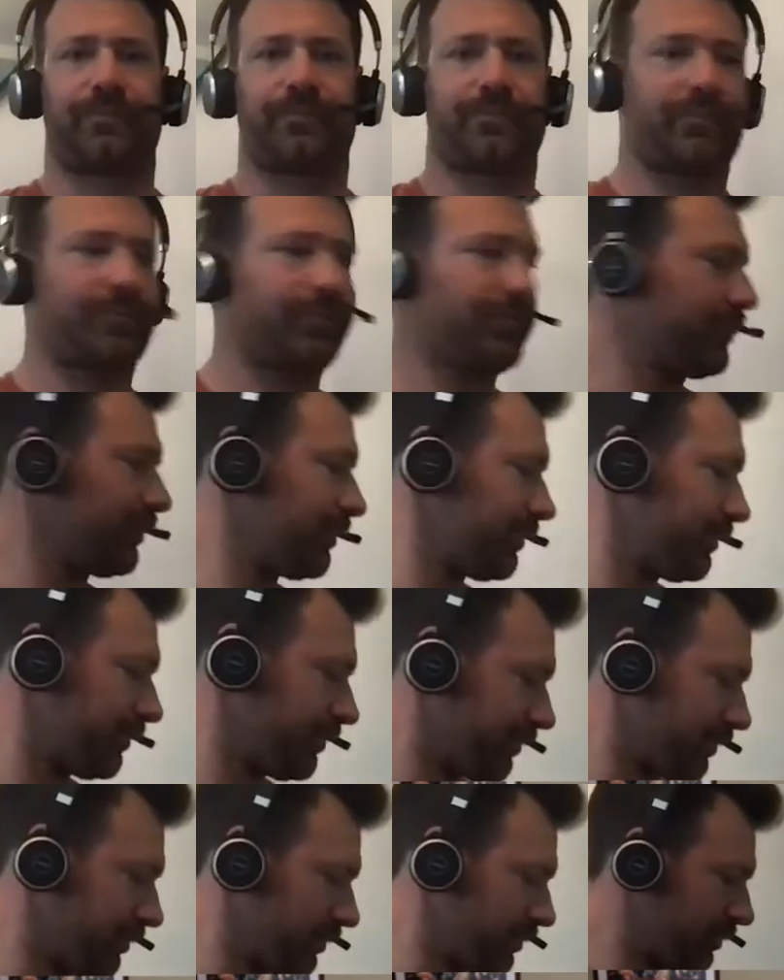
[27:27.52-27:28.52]

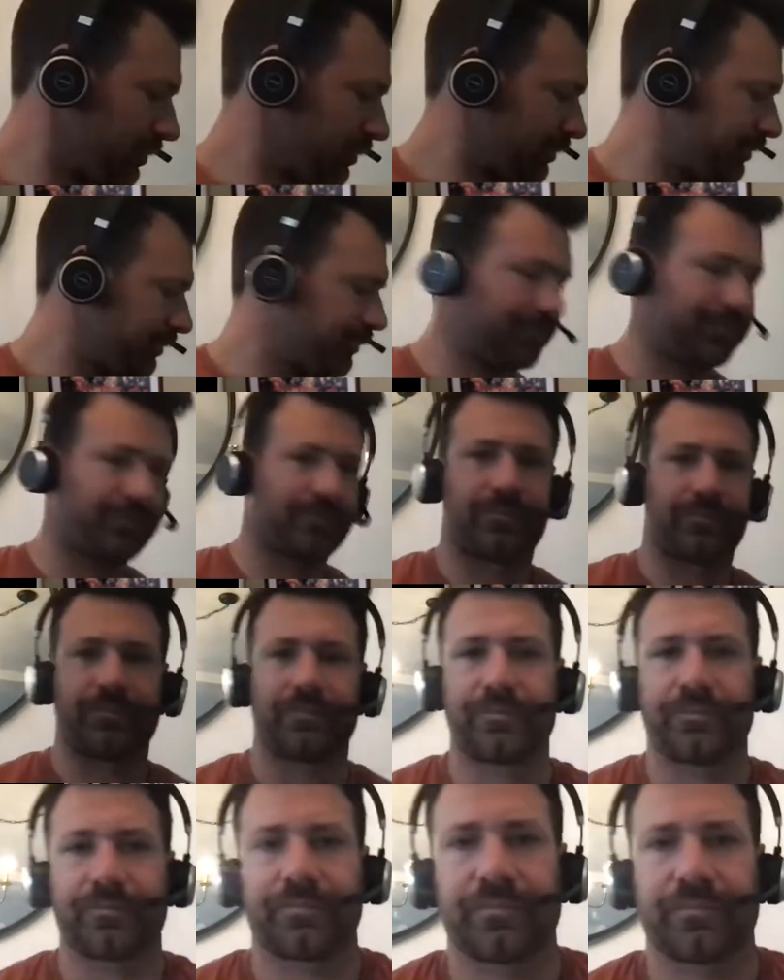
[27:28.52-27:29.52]

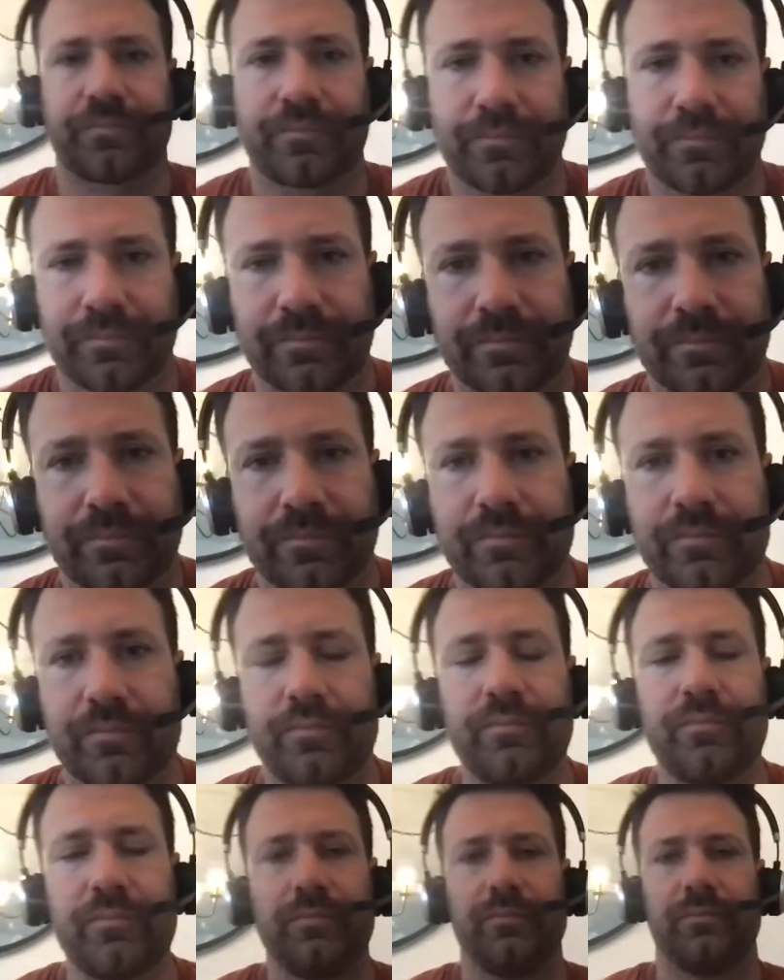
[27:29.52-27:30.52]

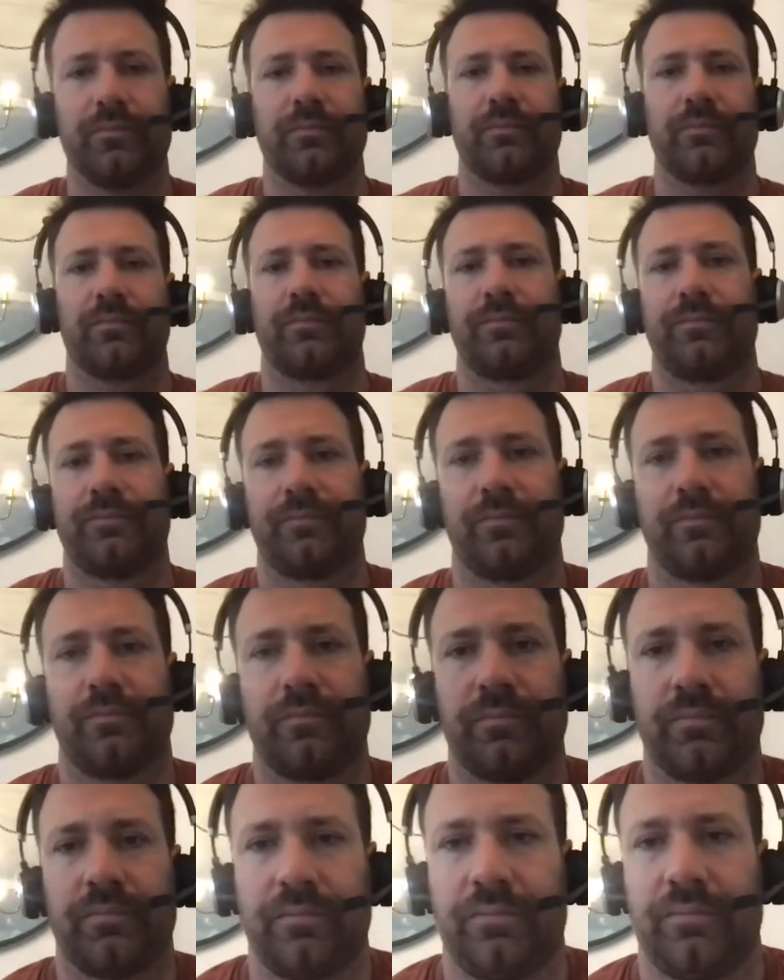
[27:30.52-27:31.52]

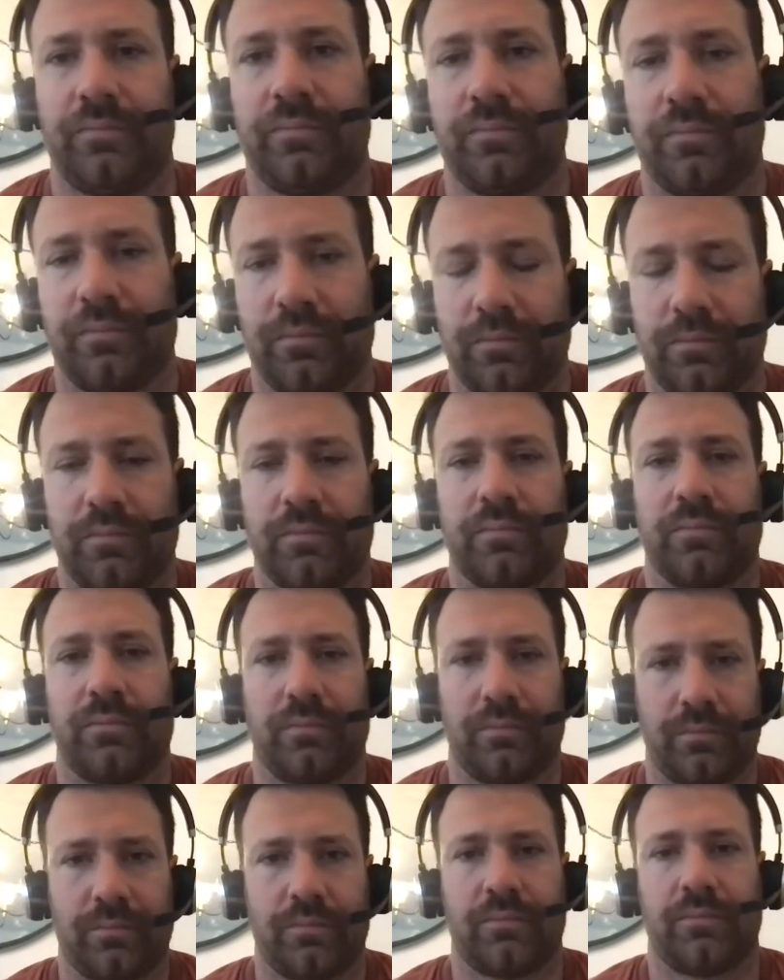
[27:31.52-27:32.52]

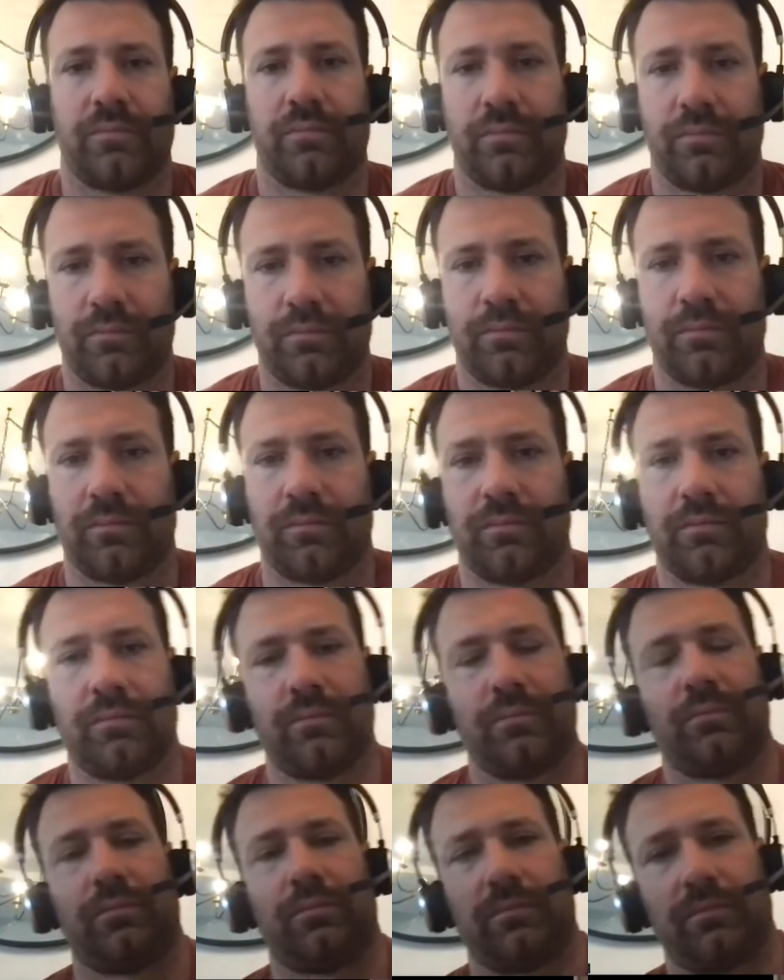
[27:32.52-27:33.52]

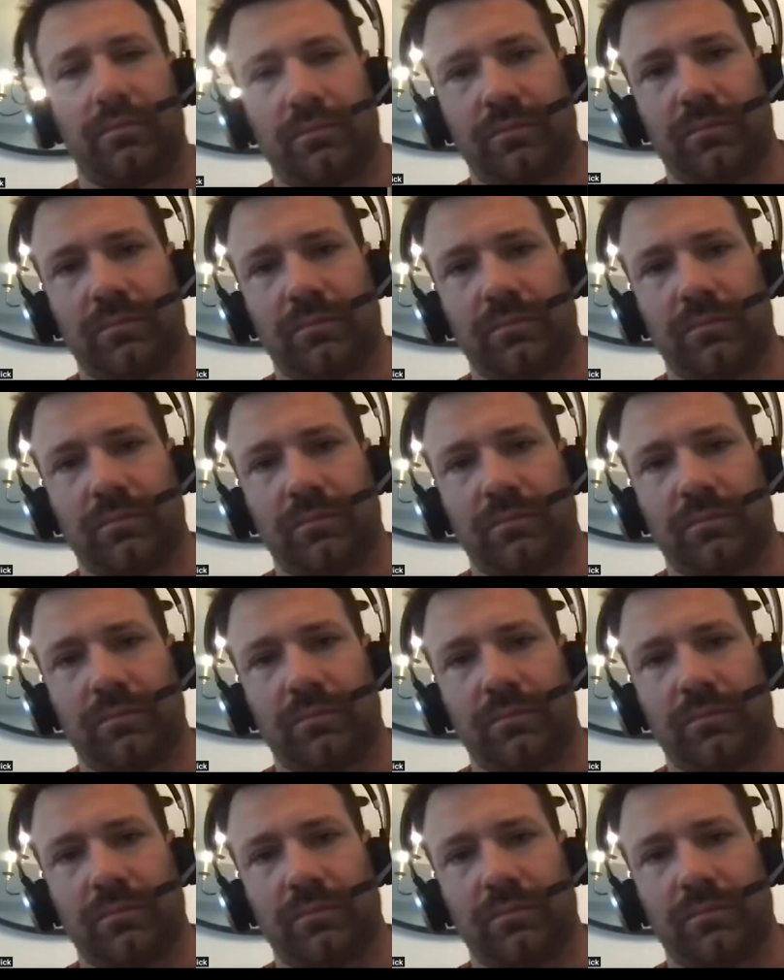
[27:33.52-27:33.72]
No words are spoken by the person on screen.